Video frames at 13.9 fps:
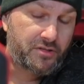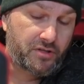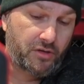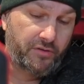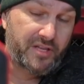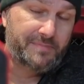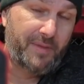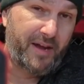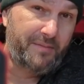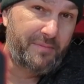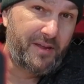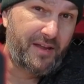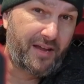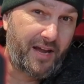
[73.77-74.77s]
So this might
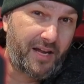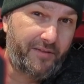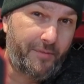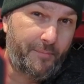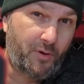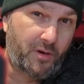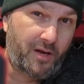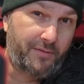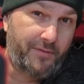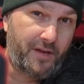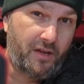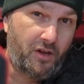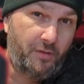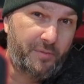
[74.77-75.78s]
be a kind of a boring
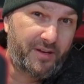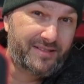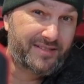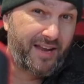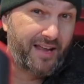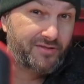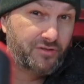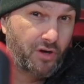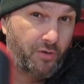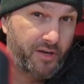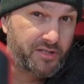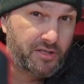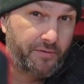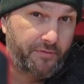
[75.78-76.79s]
video, but it's gonna answer a
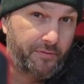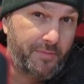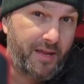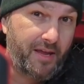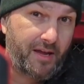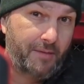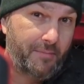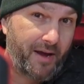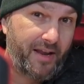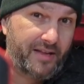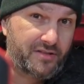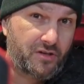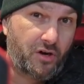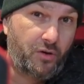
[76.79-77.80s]
question for me and it might
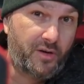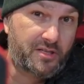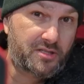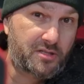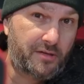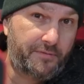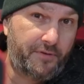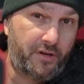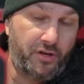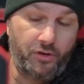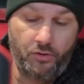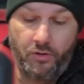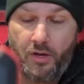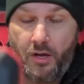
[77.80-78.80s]
answer a question for
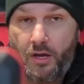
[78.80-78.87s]
you.